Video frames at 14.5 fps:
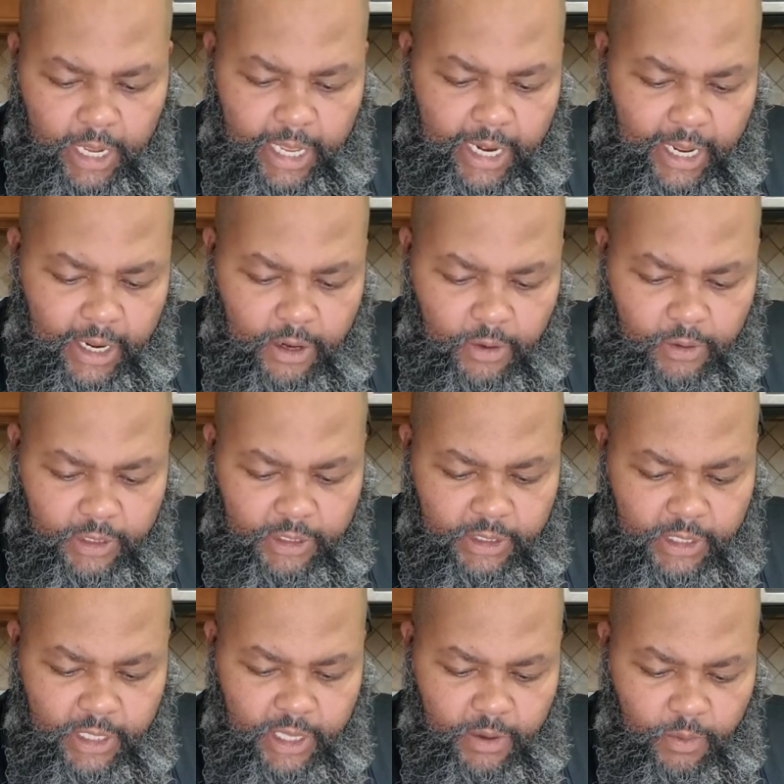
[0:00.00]
And I
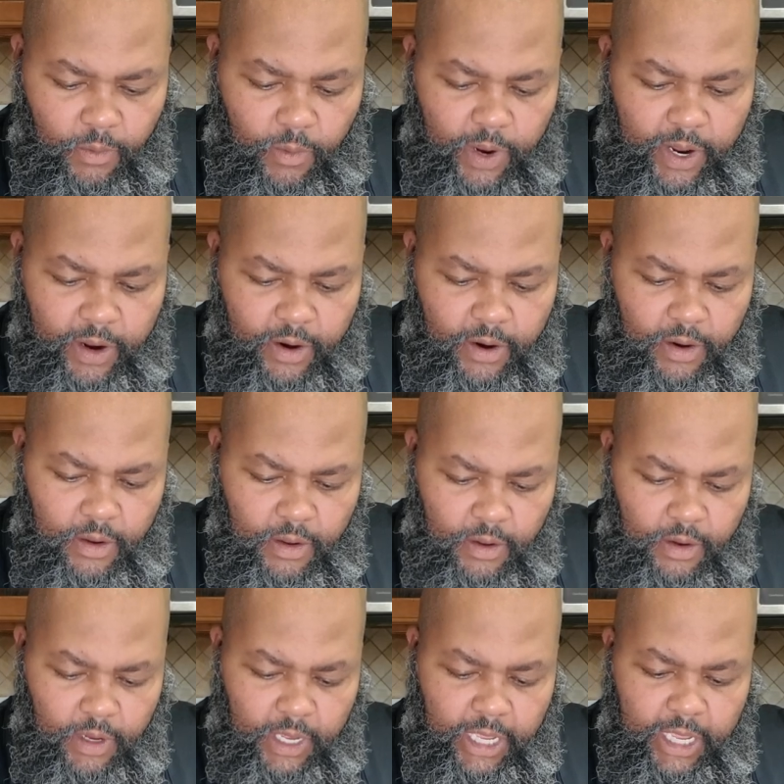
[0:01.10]
noticed that where
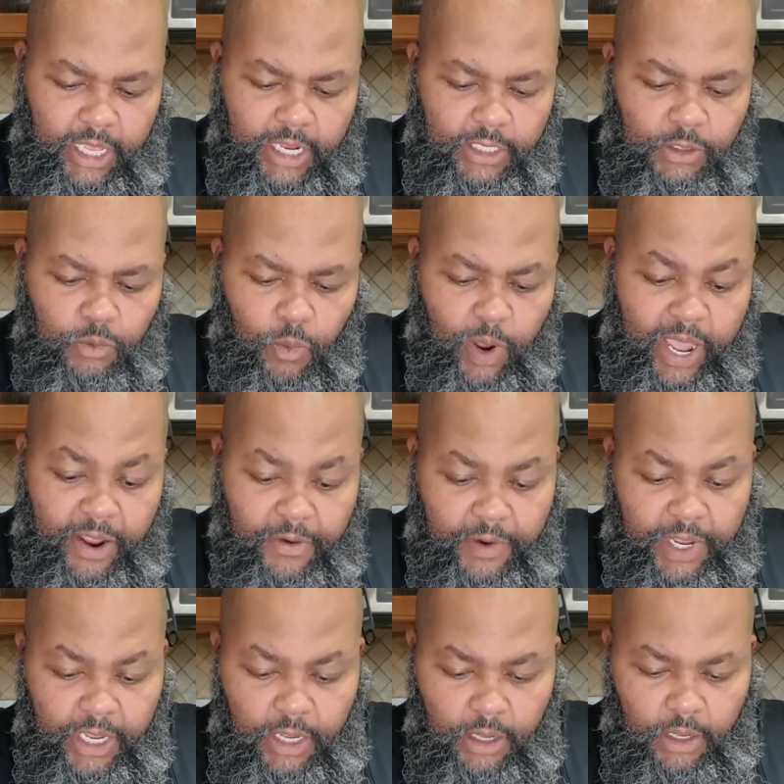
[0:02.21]
it is
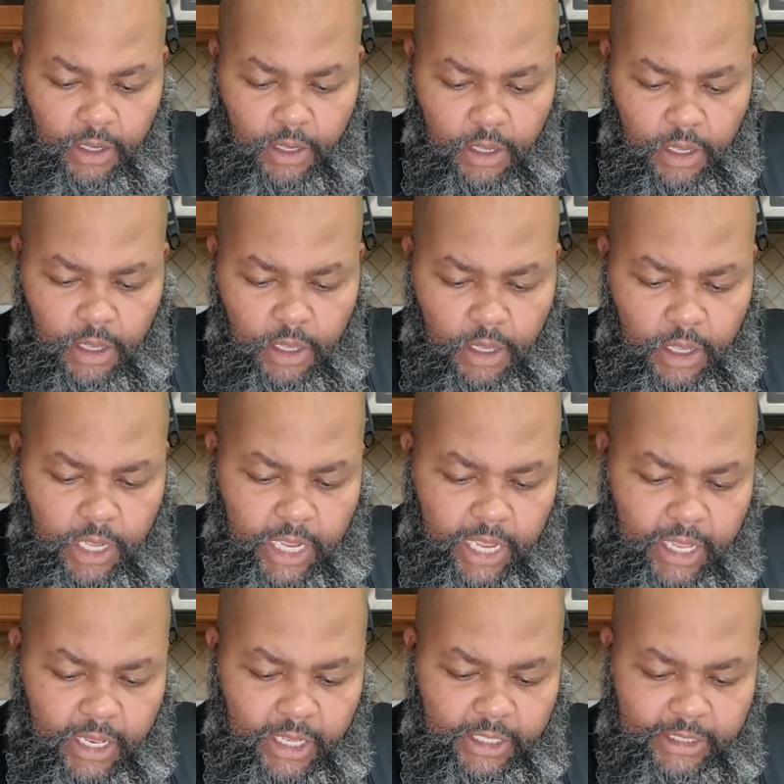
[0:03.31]
wearing
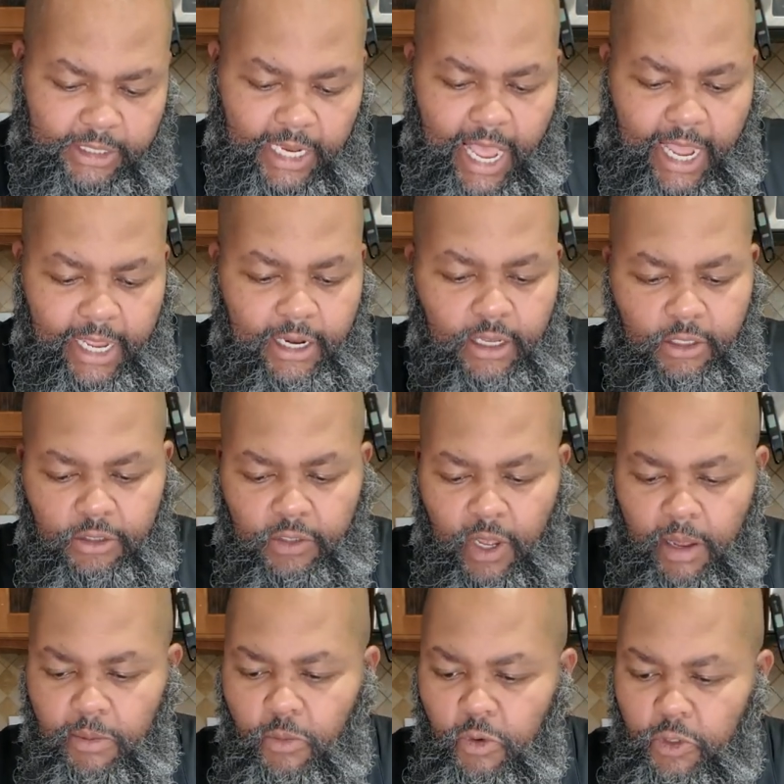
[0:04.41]
in the slide, so
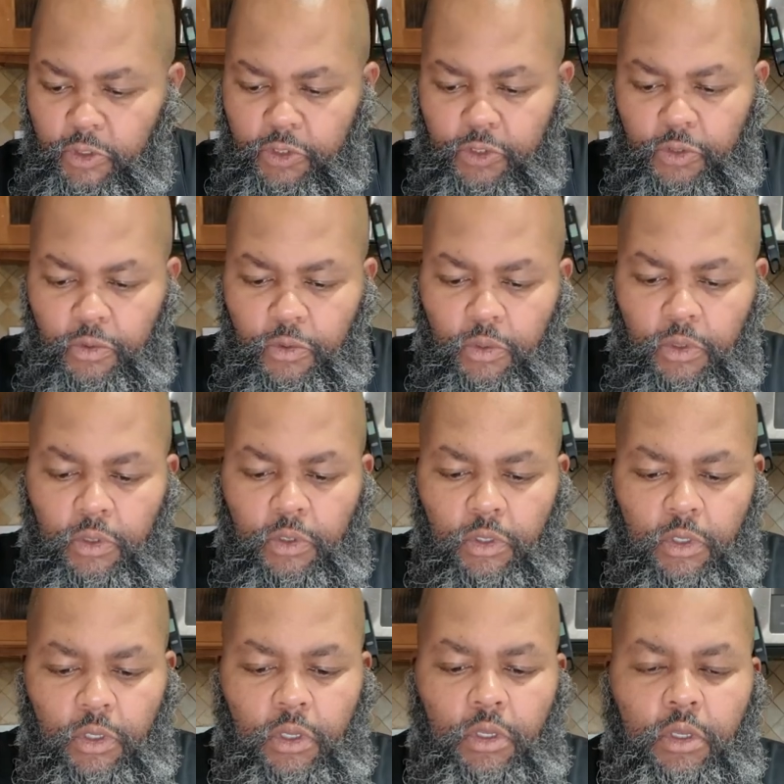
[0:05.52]
I'm going to
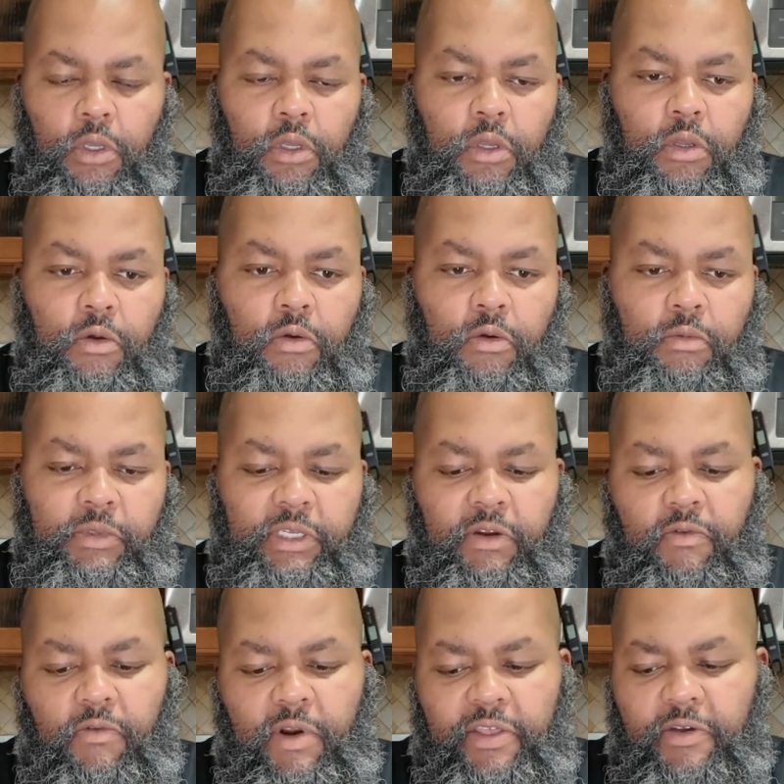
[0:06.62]
say
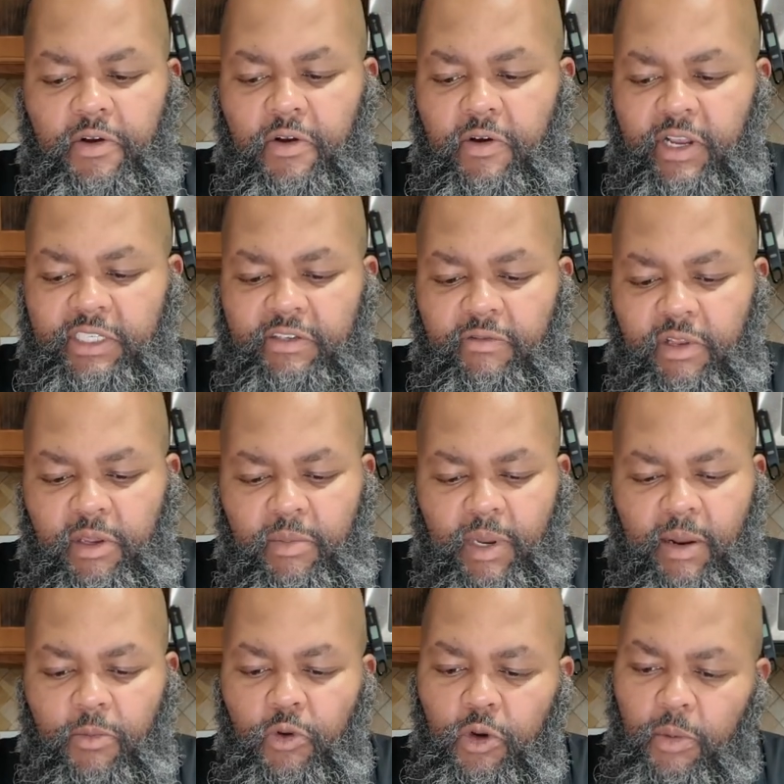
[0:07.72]
rather aggressively, but
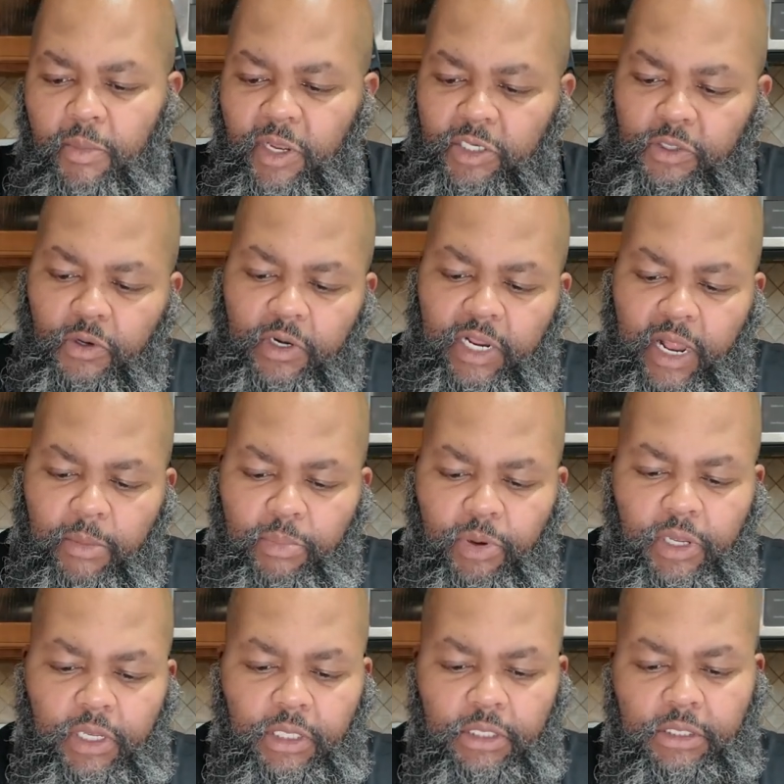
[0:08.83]
I'm going to make sure that I
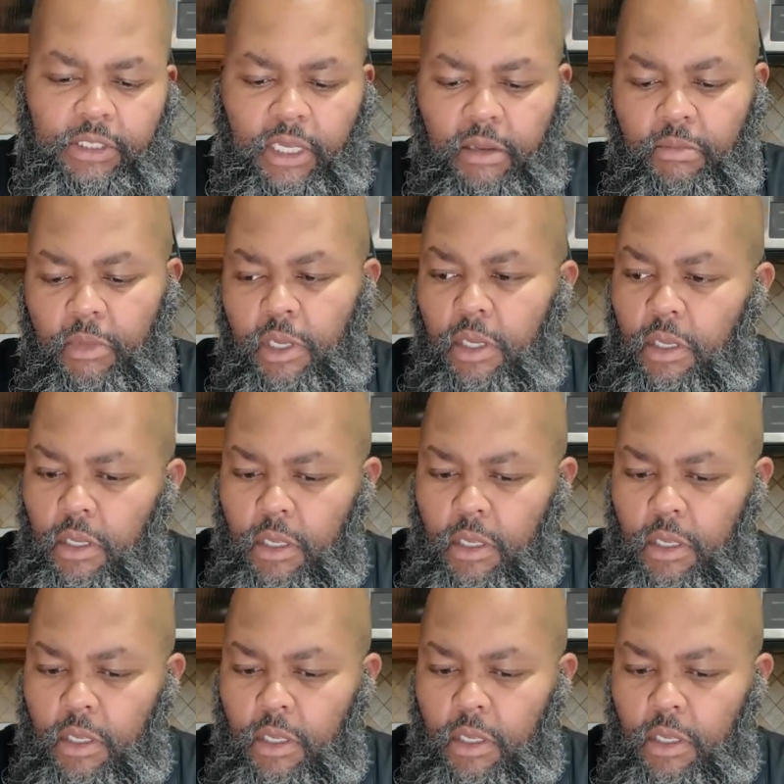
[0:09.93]
put some